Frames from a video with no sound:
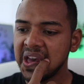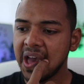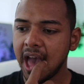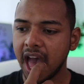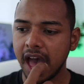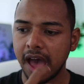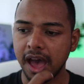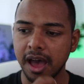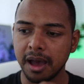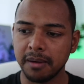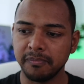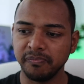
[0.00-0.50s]

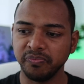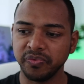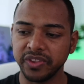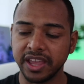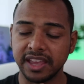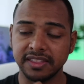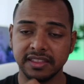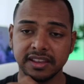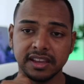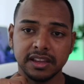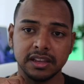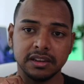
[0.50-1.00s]
And
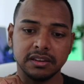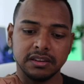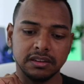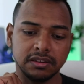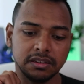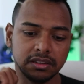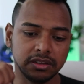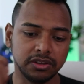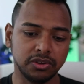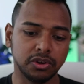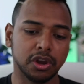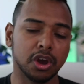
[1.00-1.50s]
then
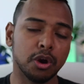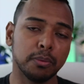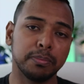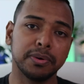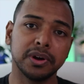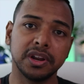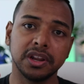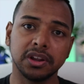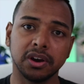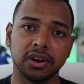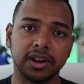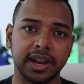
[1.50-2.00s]
you go
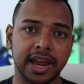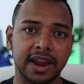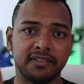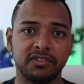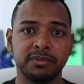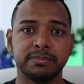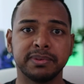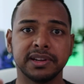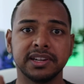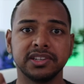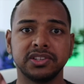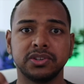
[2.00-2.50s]
put it on
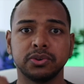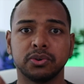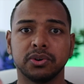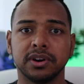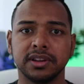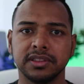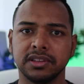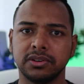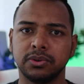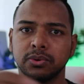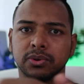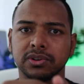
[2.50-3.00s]
everybody's door,
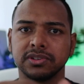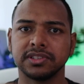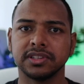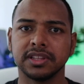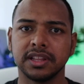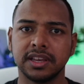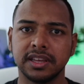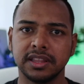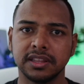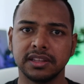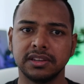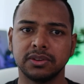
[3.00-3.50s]
in the
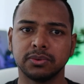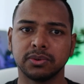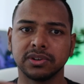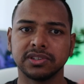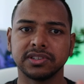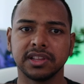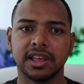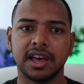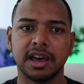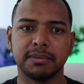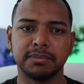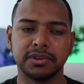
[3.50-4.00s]
door
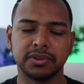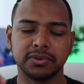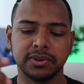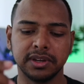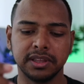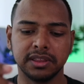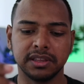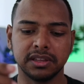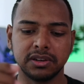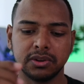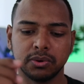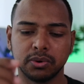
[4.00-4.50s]
slot
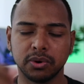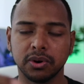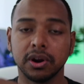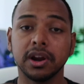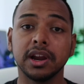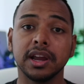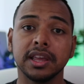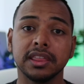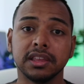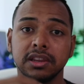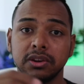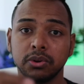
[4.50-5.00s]
between the
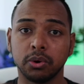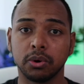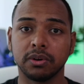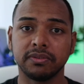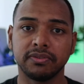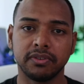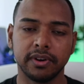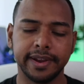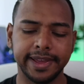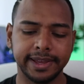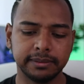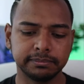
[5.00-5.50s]
door and the door
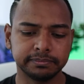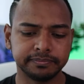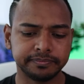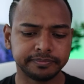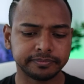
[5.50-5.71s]
frame,